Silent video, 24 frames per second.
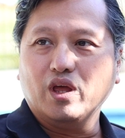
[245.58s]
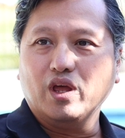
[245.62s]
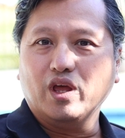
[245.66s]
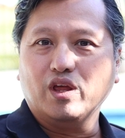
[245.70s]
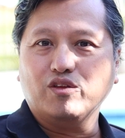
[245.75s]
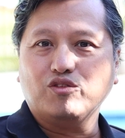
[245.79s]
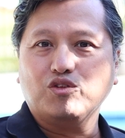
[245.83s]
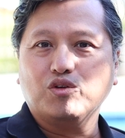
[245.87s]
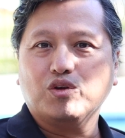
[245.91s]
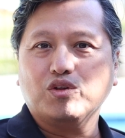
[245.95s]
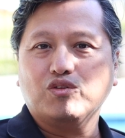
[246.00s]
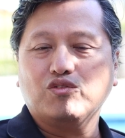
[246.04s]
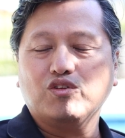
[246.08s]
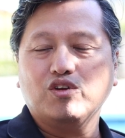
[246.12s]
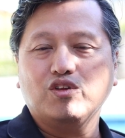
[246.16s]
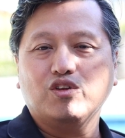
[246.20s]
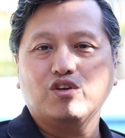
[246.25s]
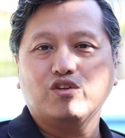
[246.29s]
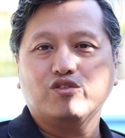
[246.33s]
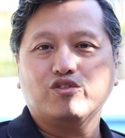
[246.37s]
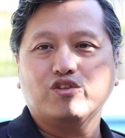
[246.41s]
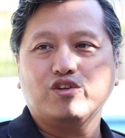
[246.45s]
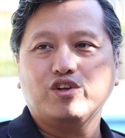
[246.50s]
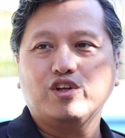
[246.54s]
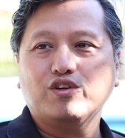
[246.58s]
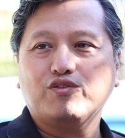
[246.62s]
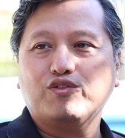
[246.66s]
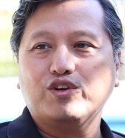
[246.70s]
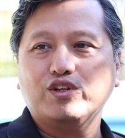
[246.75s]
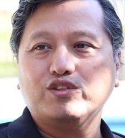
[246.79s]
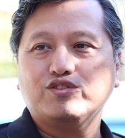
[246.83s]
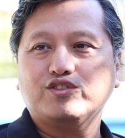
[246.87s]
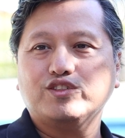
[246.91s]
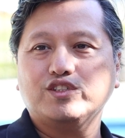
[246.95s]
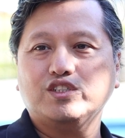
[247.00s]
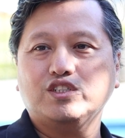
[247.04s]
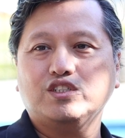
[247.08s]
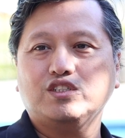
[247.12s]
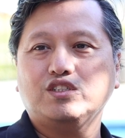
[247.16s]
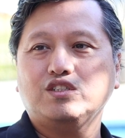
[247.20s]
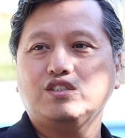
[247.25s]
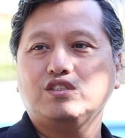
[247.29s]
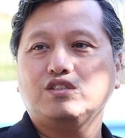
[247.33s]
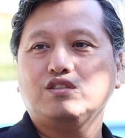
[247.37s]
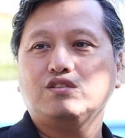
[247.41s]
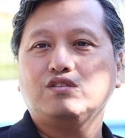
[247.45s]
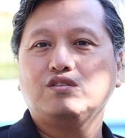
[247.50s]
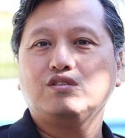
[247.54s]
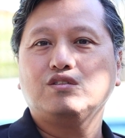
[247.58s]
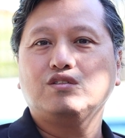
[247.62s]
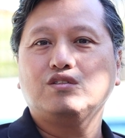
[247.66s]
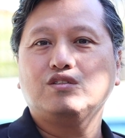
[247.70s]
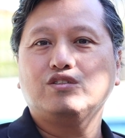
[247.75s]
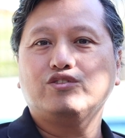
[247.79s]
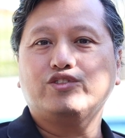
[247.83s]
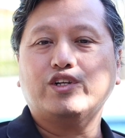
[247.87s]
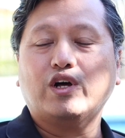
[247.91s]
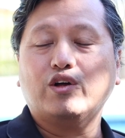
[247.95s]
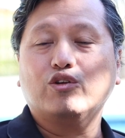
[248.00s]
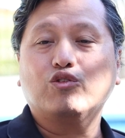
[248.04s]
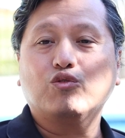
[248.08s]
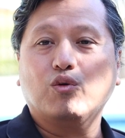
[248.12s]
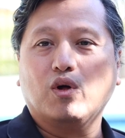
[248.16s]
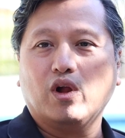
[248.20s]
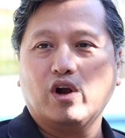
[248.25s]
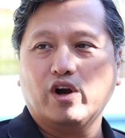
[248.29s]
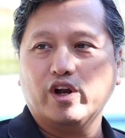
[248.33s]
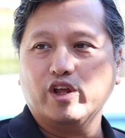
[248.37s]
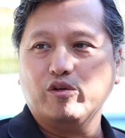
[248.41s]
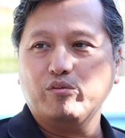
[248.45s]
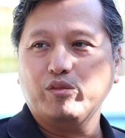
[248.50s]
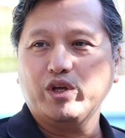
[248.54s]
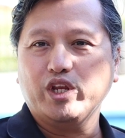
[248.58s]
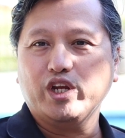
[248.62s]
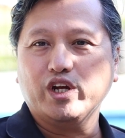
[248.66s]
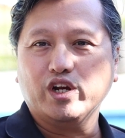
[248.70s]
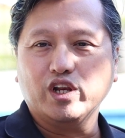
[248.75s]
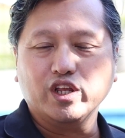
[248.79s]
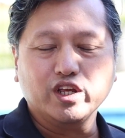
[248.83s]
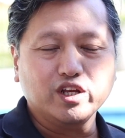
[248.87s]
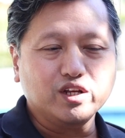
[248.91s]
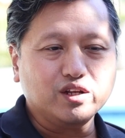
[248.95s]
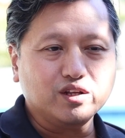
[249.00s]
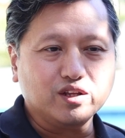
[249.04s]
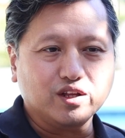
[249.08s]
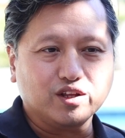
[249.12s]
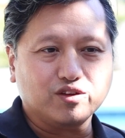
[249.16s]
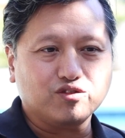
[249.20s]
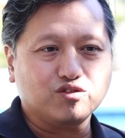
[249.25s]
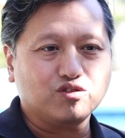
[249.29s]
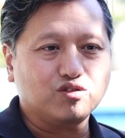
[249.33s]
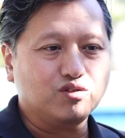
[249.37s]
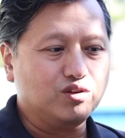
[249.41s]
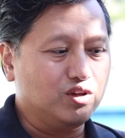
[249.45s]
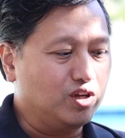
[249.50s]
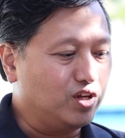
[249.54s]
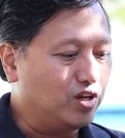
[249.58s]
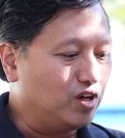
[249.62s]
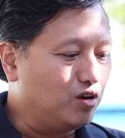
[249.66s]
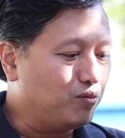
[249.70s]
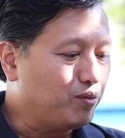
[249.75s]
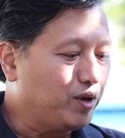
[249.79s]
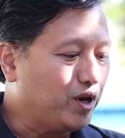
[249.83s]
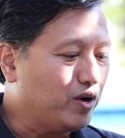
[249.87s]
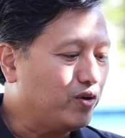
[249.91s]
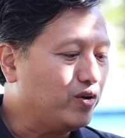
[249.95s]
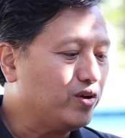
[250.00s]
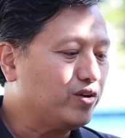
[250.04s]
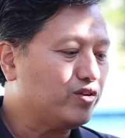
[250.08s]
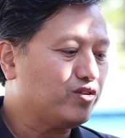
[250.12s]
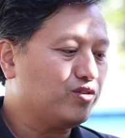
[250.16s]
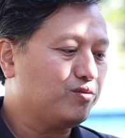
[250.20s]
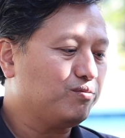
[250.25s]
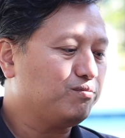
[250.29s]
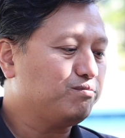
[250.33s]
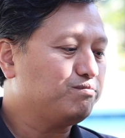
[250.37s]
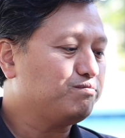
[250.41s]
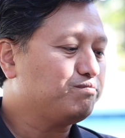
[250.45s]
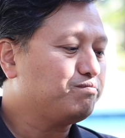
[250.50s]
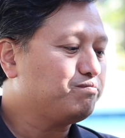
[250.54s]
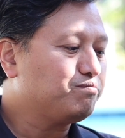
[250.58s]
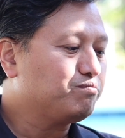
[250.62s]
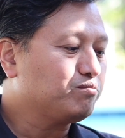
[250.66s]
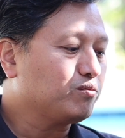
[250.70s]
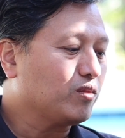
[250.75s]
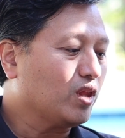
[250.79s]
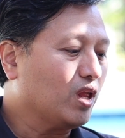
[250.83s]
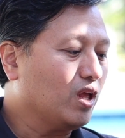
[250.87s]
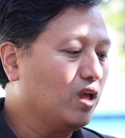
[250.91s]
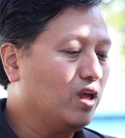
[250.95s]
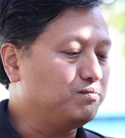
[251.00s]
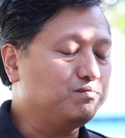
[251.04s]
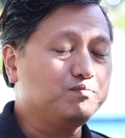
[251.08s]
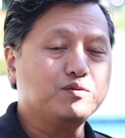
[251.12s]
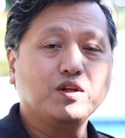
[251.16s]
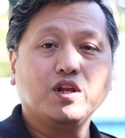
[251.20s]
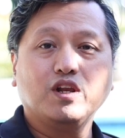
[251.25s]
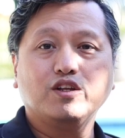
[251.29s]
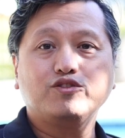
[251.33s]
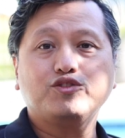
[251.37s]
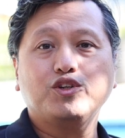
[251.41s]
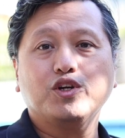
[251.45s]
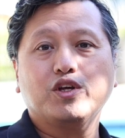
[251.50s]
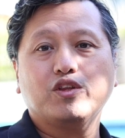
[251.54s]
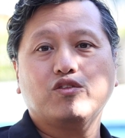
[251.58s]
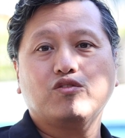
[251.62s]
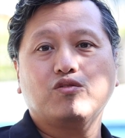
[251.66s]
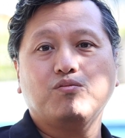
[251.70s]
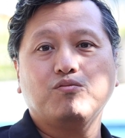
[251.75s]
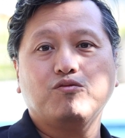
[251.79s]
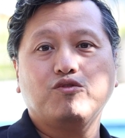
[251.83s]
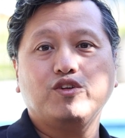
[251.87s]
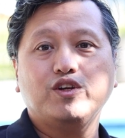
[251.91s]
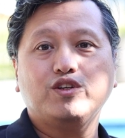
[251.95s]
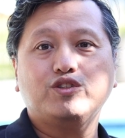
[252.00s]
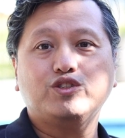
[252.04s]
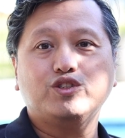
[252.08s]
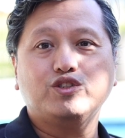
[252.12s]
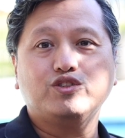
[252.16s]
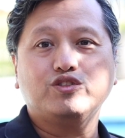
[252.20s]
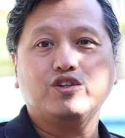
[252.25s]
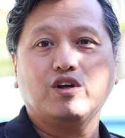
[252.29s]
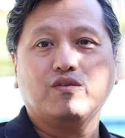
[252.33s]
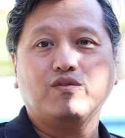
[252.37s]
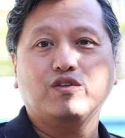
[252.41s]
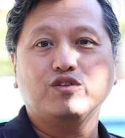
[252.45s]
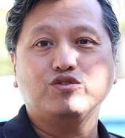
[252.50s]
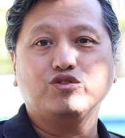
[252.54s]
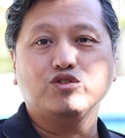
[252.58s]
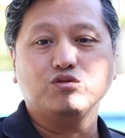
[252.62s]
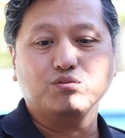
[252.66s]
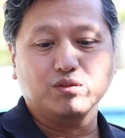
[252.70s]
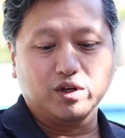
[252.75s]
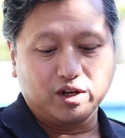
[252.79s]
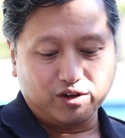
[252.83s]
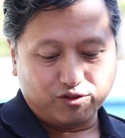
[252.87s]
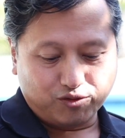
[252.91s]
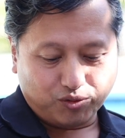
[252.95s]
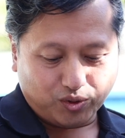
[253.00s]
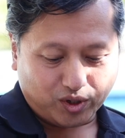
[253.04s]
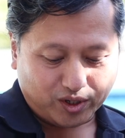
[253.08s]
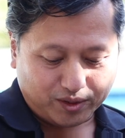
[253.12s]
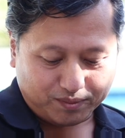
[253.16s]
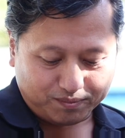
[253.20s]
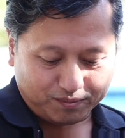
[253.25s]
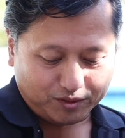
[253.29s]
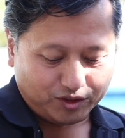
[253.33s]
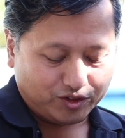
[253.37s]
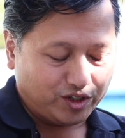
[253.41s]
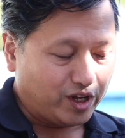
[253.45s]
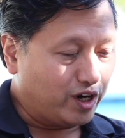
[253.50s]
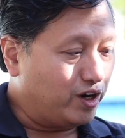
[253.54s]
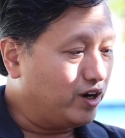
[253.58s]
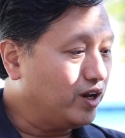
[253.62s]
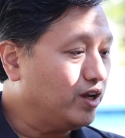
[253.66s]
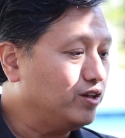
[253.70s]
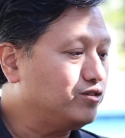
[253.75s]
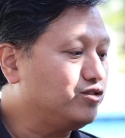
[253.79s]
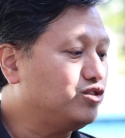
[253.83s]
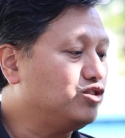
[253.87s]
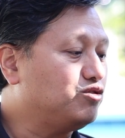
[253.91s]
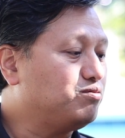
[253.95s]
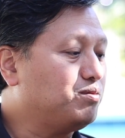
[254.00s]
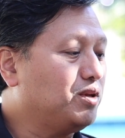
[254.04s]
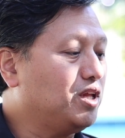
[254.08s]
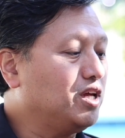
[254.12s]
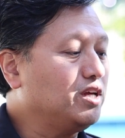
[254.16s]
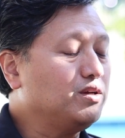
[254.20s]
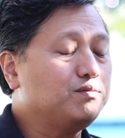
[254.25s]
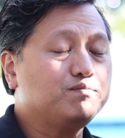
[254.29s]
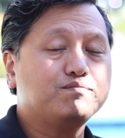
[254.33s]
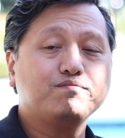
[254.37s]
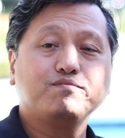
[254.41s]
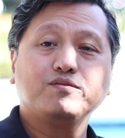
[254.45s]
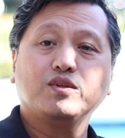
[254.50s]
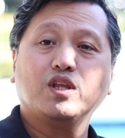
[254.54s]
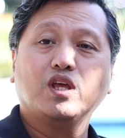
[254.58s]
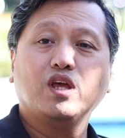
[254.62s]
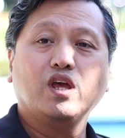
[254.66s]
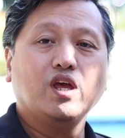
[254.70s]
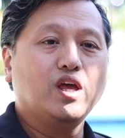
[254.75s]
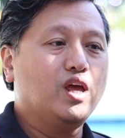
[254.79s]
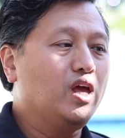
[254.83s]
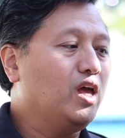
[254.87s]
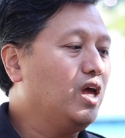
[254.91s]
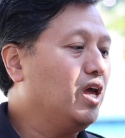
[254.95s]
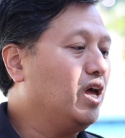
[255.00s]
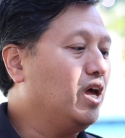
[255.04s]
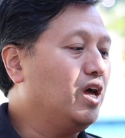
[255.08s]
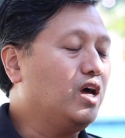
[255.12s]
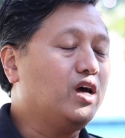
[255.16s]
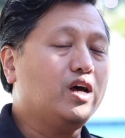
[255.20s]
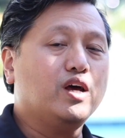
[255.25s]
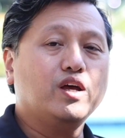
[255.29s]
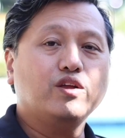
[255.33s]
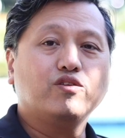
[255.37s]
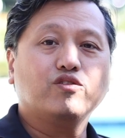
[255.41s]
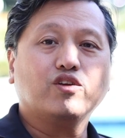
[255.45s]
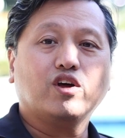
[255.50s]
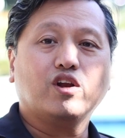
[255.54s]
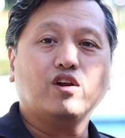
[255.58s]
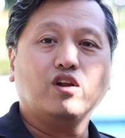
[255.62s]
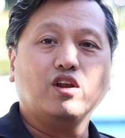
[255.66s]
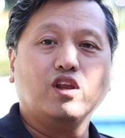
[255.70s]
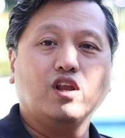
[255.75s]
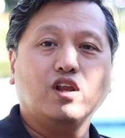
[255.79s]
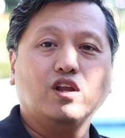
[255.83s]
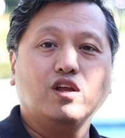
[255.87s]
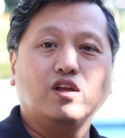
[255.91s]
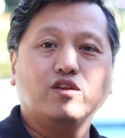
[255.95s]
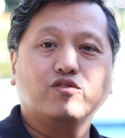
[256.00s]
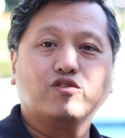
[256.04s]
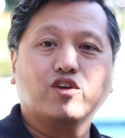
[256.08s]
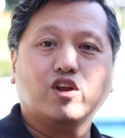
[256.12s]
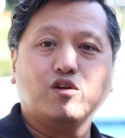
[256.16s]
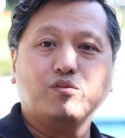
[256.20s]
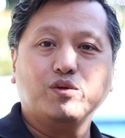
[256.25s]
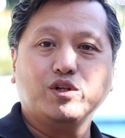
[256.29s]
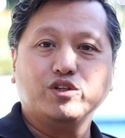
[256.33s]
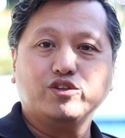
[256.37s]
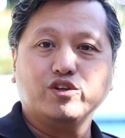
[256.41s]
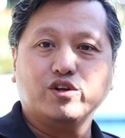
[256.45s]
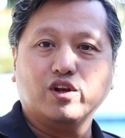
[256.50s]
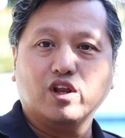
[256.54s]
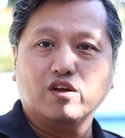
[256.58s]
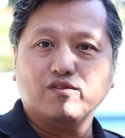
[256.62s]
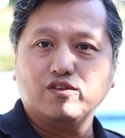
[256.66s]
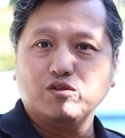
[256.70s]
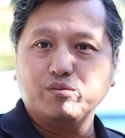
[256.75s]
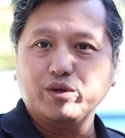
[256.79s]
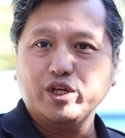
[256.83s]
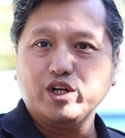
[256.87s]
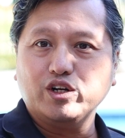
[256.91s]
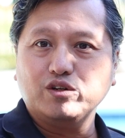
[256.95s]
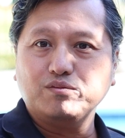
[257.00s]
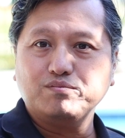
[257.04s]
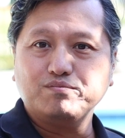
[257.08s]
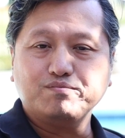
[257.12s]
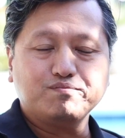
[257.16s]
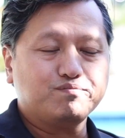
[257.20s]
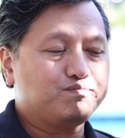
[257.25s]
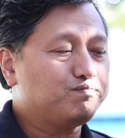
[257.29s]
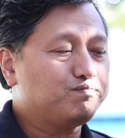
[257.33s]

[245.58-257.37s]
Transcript: As you can see, there's a difference in sound quality immediately. It's apparent. Let's look at some features of the Zoom F1. It's got a nice display. It's got a built-in level meter.